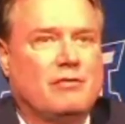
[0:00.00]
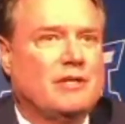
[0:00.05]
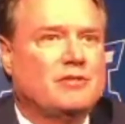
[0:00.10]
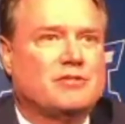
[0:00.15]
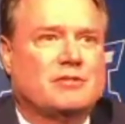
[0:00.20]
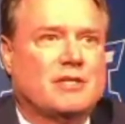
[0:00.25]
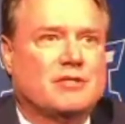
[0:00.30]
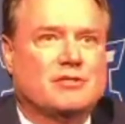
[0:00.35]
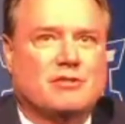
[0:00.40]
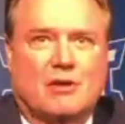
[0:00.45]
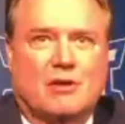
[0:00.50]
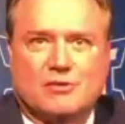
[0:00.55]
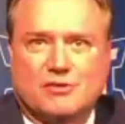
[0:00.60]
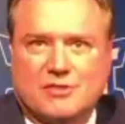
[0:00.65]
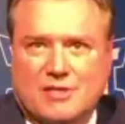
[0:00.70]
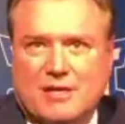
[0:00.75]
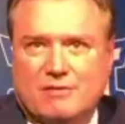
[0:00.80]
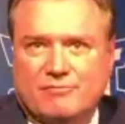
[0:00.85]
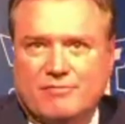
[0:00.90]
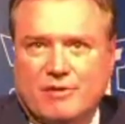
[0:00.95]
These things all
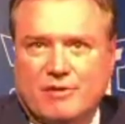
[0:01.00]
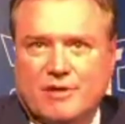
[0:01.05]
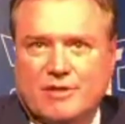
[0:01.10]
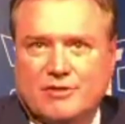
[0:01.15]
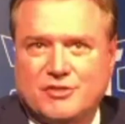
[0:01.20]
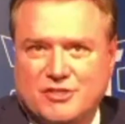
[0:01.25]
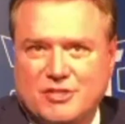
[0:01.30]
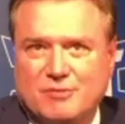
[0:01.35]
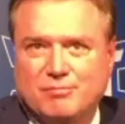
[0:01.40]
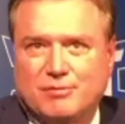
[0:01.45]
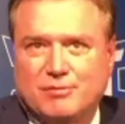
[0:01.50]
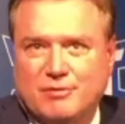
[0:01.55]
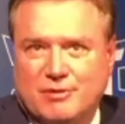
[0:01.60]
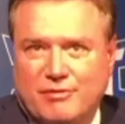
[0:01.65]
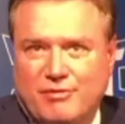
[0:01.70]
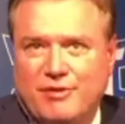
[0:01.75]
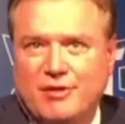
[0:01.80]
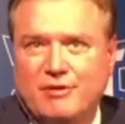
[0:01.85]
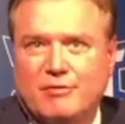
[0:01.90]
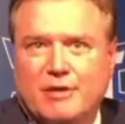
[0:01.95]
sound very
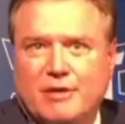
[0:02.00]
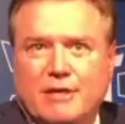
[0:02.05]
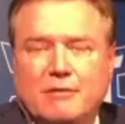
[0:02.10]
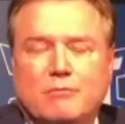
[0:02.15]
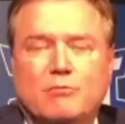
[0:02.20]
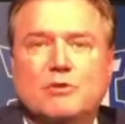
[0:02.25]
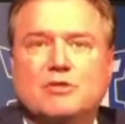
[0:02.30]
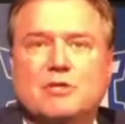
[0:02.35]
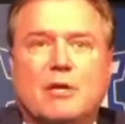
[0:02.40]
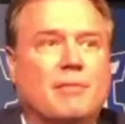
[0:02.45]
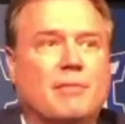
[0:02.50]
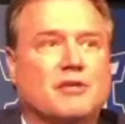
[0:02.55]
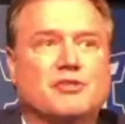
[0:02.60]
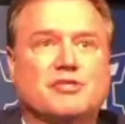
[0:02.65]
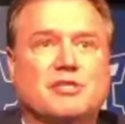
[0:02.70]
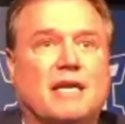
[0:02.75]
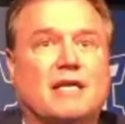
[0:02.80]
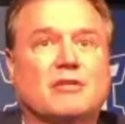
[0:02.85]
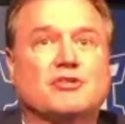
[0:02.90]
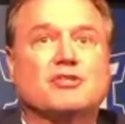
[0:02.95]
simple in theory, which I'm
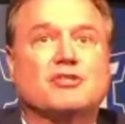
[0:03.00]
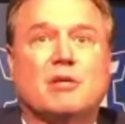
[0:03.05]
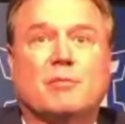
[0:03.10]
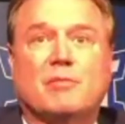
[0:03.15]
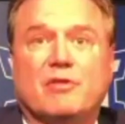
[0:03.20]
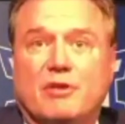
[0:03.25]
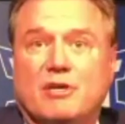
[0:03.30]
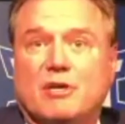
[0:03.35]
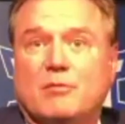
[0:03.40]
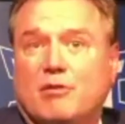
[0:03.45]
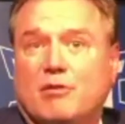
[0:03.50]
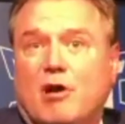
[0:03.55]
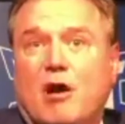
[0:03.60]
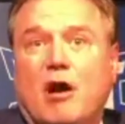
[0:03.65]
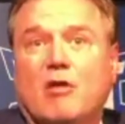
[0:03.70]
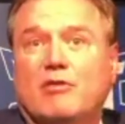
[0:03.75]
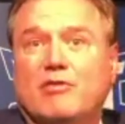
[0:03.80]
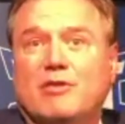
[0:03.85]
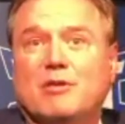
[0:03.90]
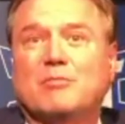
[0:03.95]
not saying some of them or
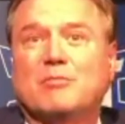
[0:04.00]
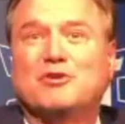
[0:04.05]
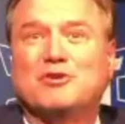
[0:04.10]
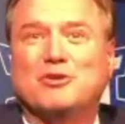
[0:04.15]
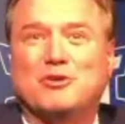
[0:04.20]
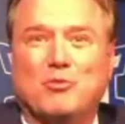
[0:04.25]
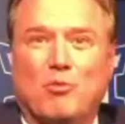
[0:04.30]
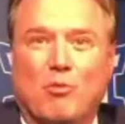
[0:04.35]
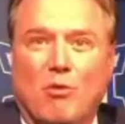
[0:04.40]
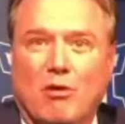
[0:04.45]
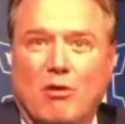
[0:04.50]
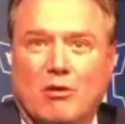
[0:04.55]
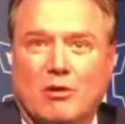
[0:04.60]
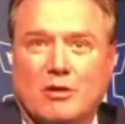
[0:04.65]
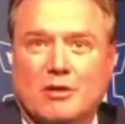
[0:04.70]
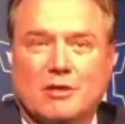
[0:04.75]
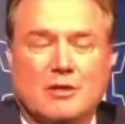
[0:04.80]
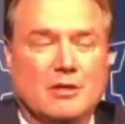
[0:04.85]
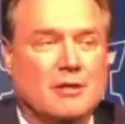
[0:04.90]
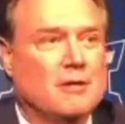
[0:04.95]
all of them couldn't
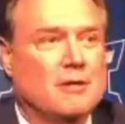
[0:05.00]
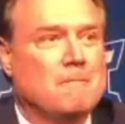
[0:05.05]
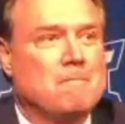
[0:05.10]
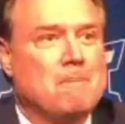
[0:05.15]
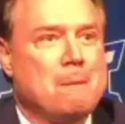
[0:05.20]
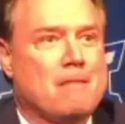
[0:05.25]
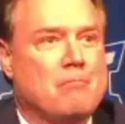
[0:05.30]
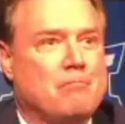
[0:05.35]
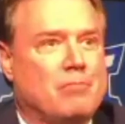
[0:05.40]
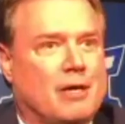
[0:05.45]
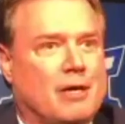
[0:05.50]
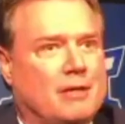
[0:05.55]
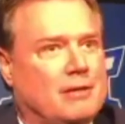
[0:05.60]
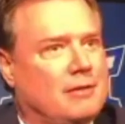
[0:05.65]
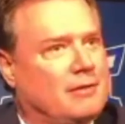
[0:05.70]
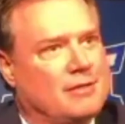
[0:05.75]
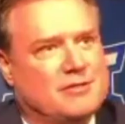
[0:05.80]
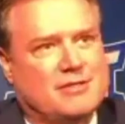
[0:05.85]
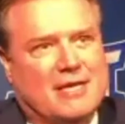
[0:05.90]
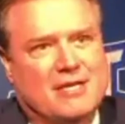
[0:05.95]
work,
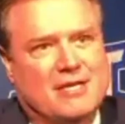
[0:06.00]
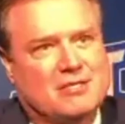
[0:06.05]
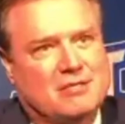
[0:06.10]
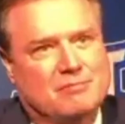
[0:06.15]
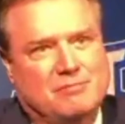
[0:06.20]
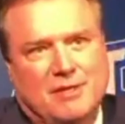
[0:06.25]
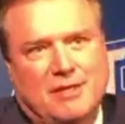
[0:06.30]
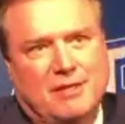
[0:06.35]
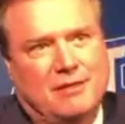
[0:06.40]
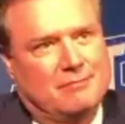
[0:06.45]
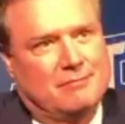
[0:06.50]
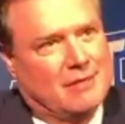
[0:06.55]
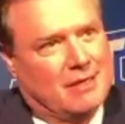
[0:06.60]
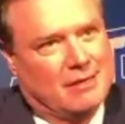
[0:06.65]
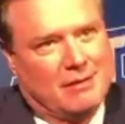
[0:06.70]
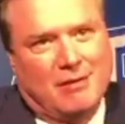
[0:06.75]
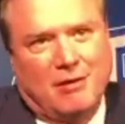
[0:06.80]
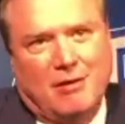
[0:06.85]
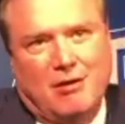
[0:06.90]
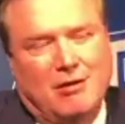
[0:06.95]
but this has to be
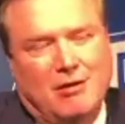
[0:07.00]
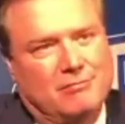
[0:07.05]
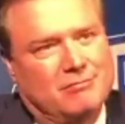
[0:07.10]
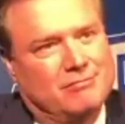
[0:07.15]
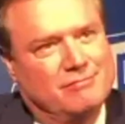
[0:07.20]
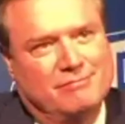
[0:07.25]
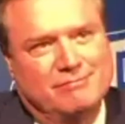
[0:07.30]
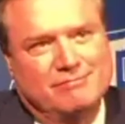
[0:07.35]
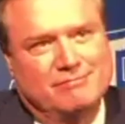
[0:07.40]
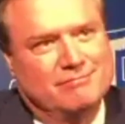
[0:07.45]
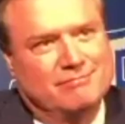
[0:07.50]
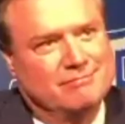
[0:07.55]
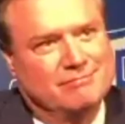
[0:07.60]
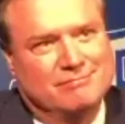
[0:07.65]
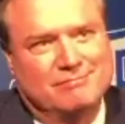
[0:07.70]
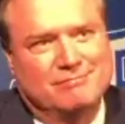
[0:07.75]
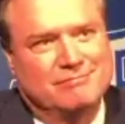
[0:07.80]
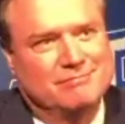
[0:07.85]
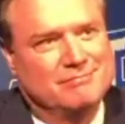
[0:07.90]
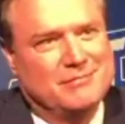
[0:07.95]
a long,
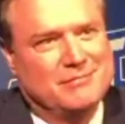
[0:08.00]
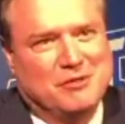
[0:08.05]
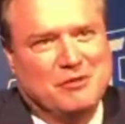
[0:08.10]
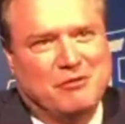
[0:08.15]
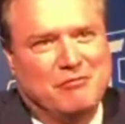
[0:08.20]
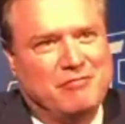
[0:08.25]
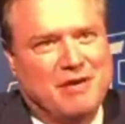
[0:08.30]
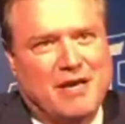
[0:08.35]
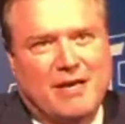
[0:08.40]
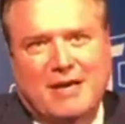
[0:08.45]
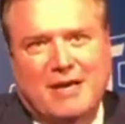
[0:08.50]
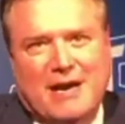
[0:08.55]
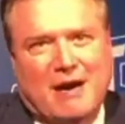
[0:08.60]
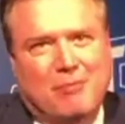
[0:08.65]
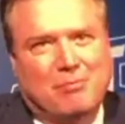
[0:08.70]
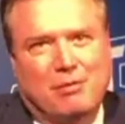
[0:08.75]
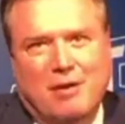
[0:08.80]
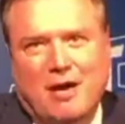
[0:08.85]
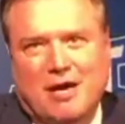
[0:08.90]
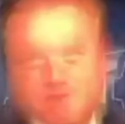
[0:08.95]
vetted
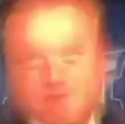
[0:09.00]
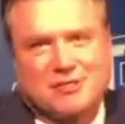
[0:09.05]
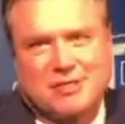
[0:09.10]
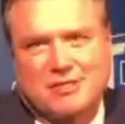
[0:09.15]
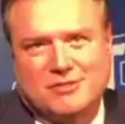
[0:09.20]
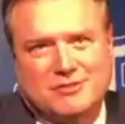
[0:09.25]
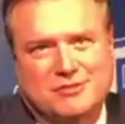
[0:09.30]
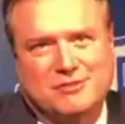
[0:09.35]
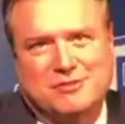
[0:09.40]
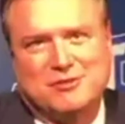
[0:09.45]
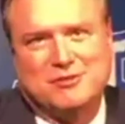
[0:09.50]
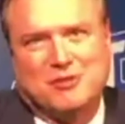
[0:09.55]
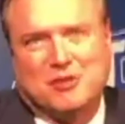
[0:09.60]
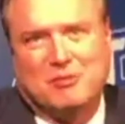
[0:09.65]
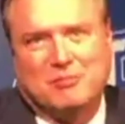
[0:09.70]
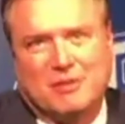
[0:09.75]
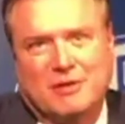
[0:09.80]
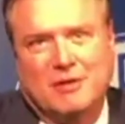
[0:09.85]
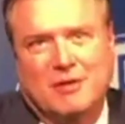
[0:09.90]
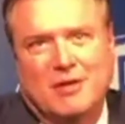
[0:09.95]
out process to
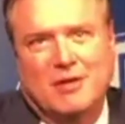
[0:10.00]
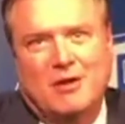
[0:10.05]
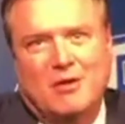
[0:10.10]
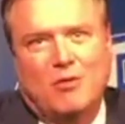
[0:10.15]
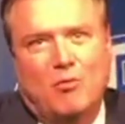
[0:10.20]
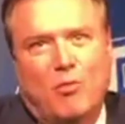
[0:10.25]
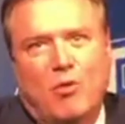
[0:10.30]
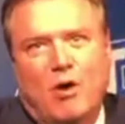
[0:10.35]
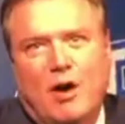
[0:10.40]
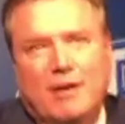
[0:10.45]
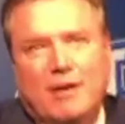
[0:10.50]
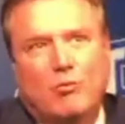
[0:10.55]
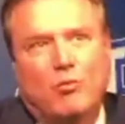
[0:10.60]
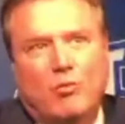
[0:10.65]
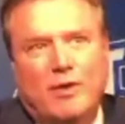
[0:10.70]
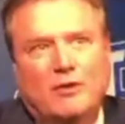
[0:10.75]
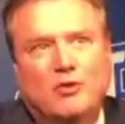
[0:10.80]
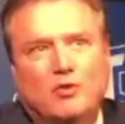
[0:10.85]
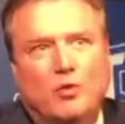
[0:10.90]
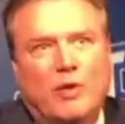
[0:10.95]
determine
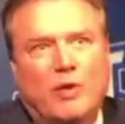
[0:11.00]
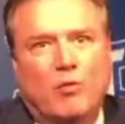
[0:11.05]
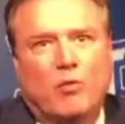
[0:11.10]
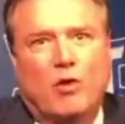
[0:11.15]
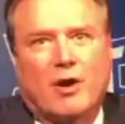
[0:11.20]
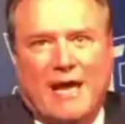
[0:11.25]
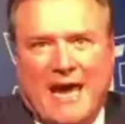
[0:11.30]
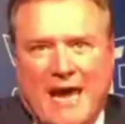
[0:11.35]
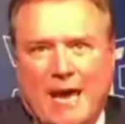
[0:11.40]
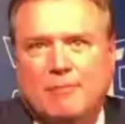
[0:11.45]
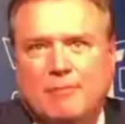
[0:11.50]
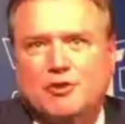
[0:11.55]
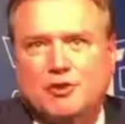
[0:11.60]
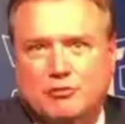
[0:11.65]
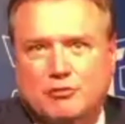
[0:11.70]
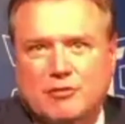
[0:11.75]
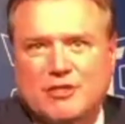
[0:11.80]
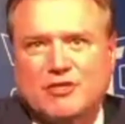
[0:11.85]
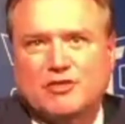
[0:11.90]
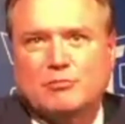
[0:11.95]
what we want
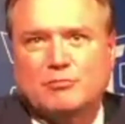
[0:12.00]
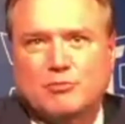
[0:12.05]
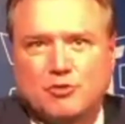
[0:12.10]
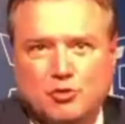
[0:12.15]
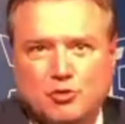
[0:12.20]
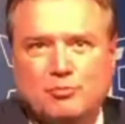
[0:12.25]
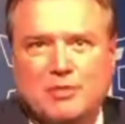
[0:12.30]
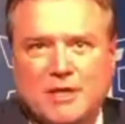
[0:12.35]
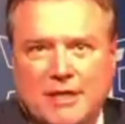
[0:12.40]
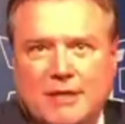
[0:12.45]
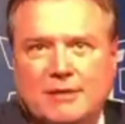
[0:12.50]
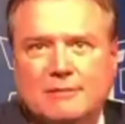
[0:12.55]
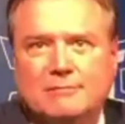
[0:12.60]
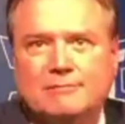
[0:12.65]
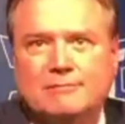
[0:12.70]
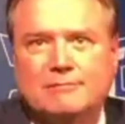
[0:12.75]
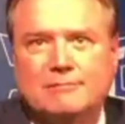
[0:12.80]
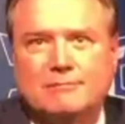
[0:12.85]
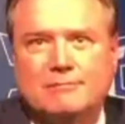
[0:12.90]
amateurism to be.